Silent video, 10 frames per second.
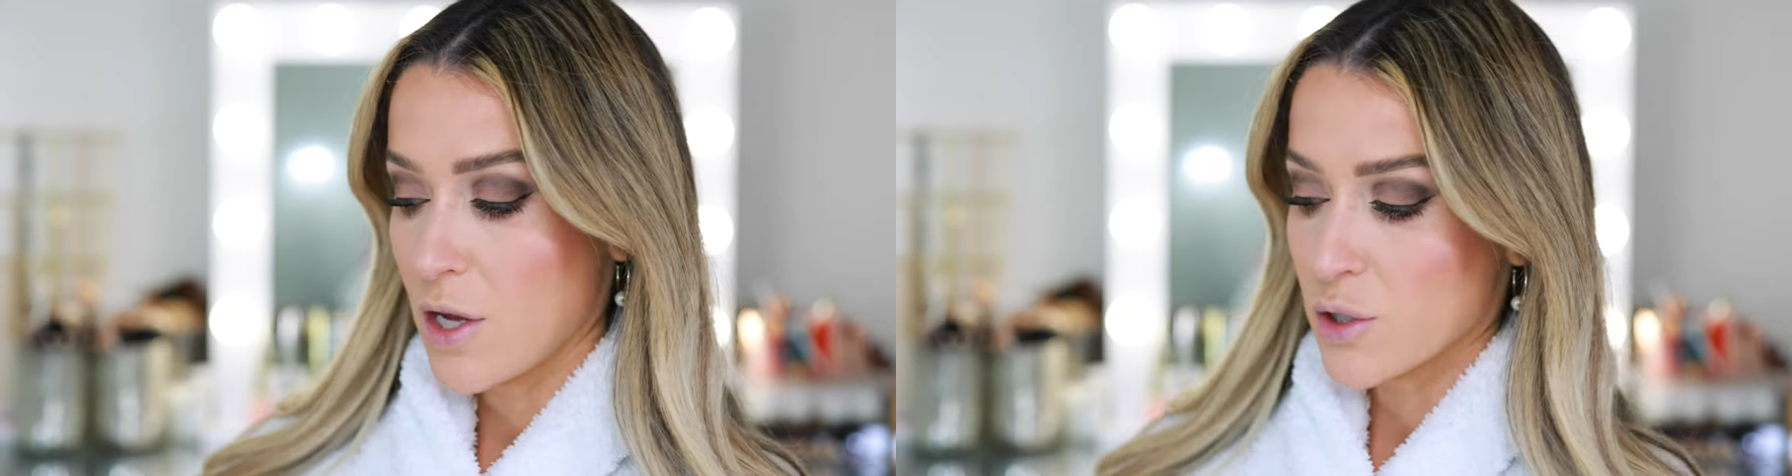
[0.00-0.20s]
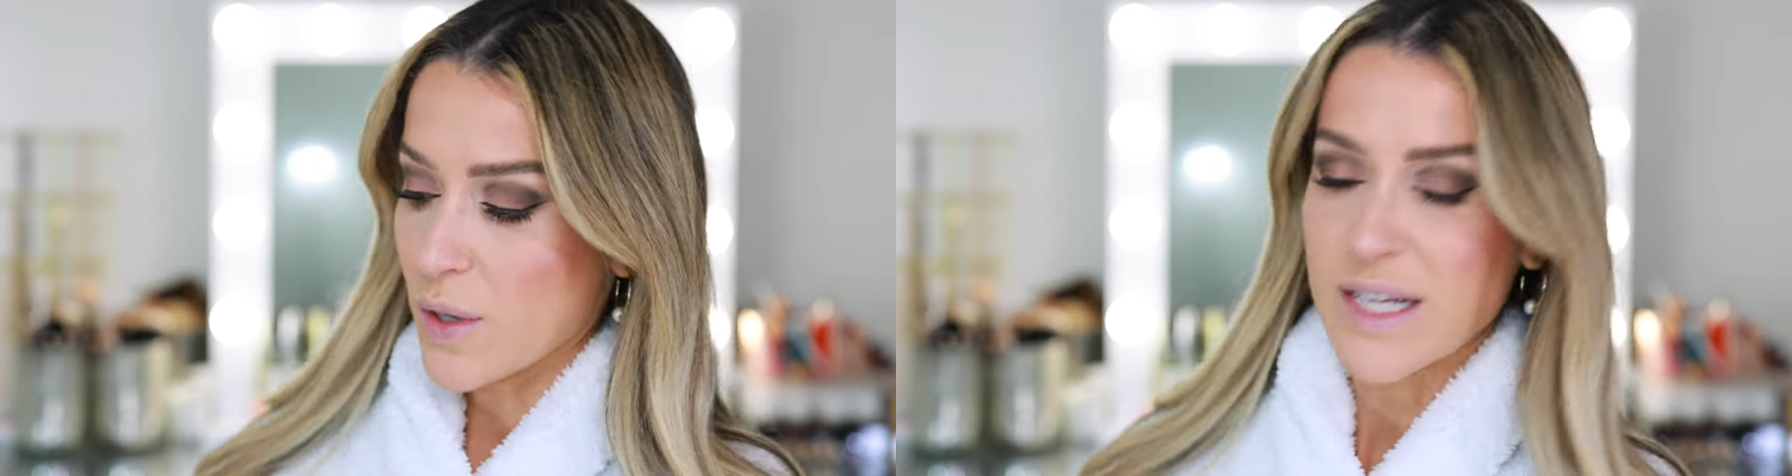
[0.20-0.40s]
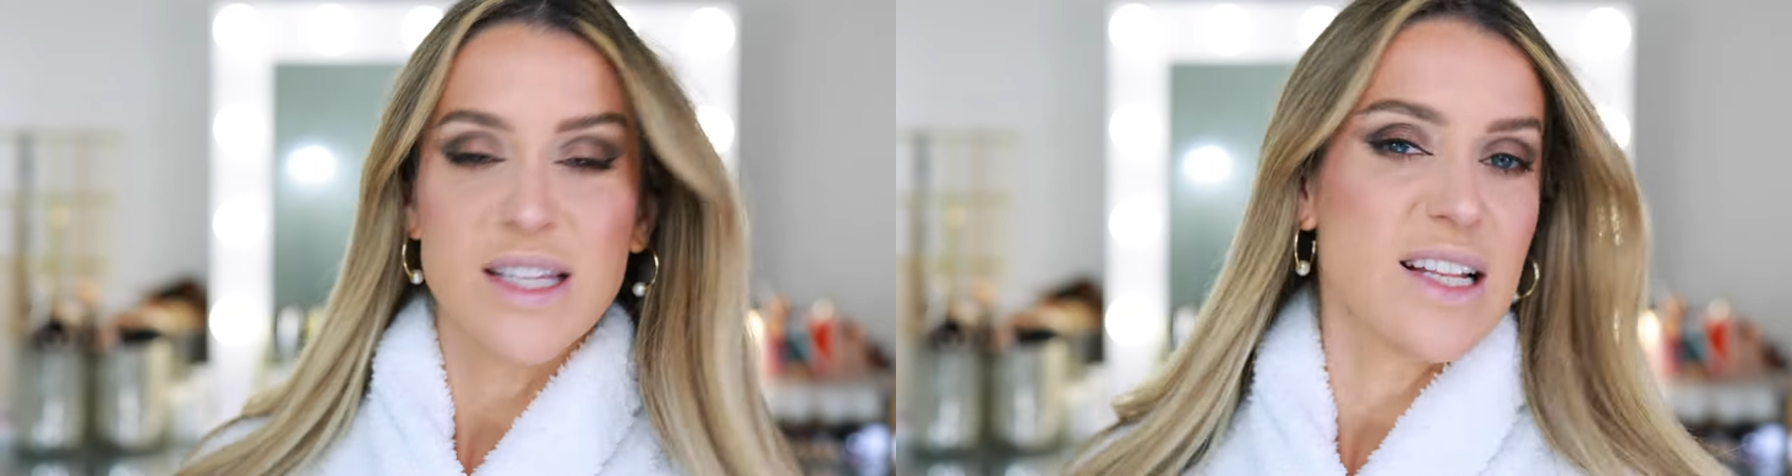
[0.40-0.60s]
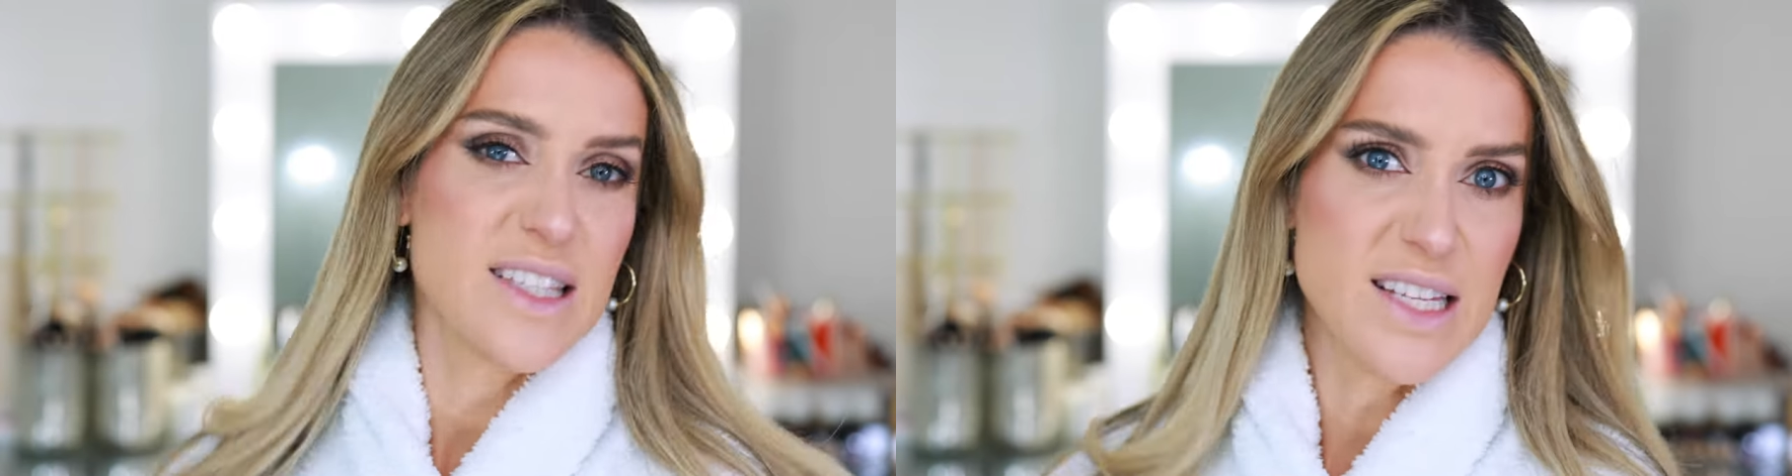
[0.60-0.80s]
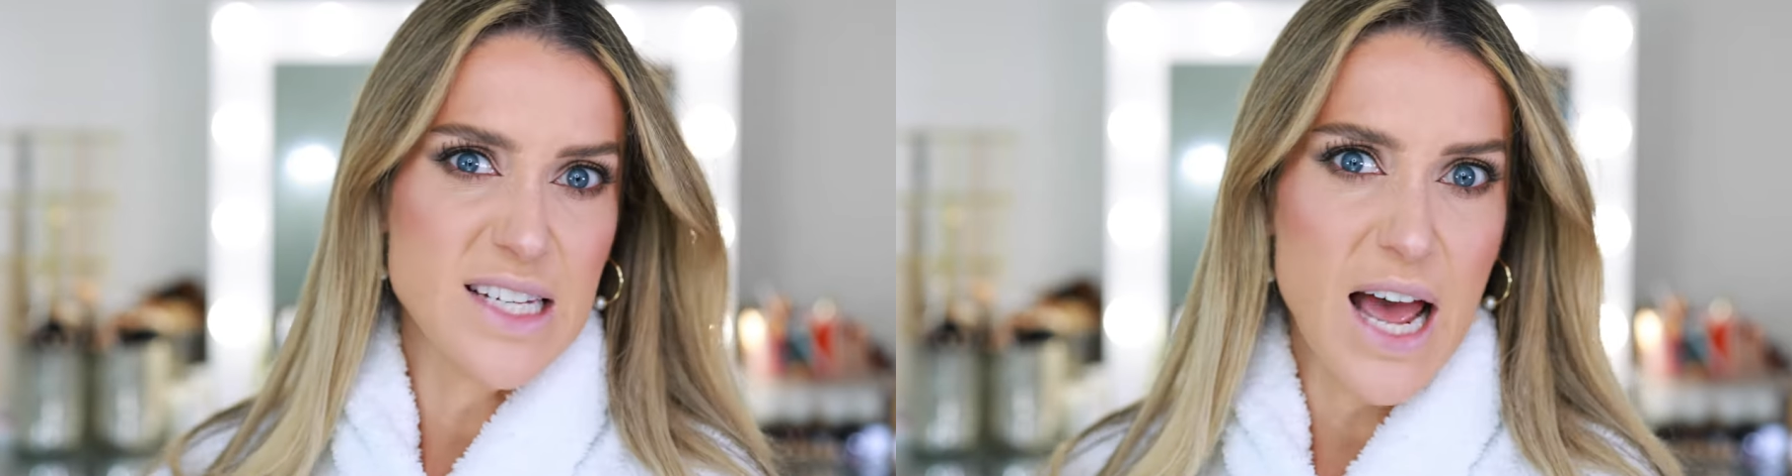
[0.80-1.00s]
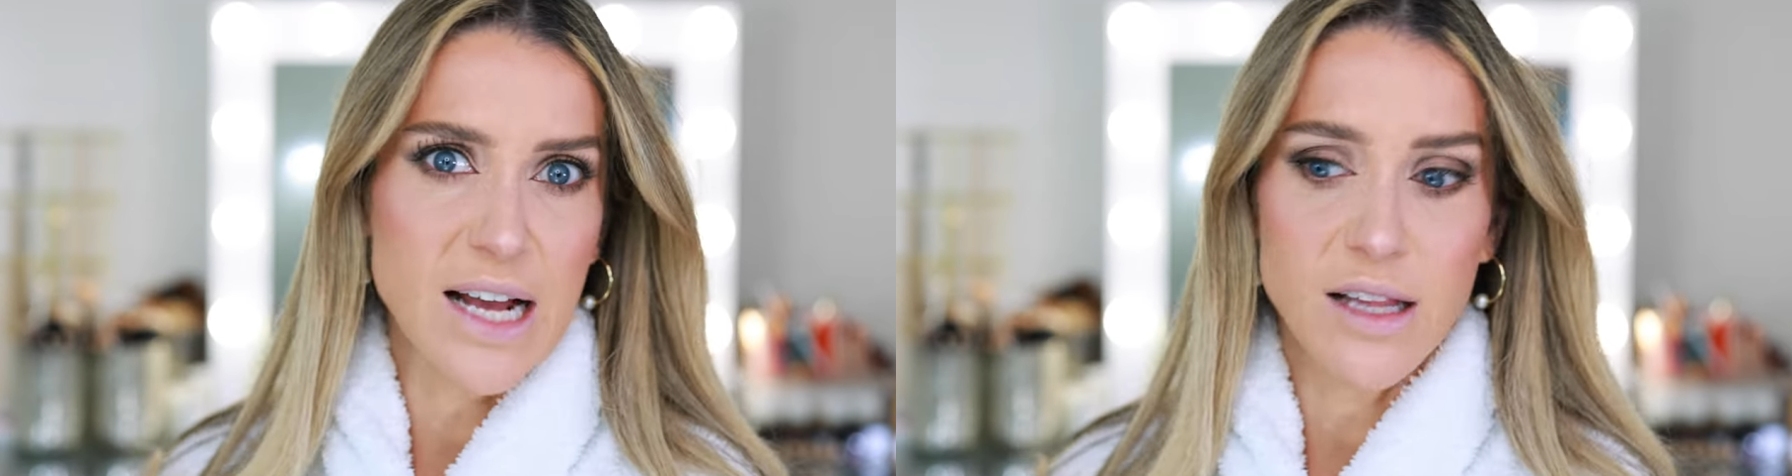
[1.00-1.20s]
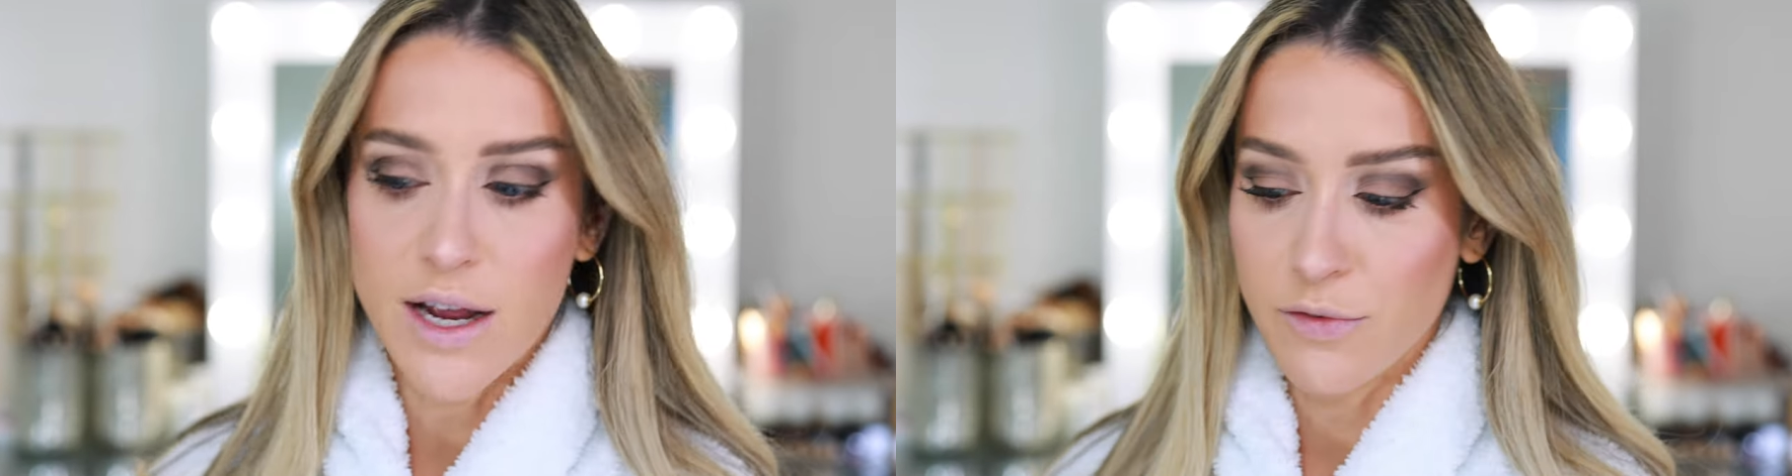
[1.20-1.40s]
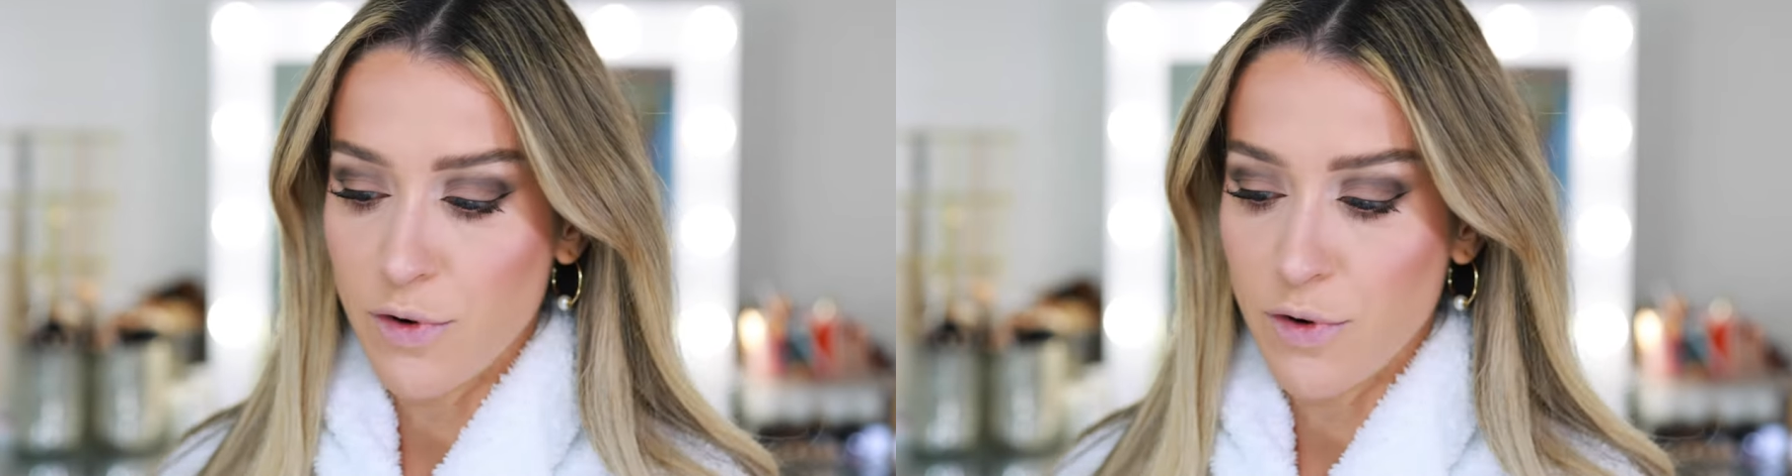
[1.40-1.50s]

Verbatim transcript: So I guess that's the tagline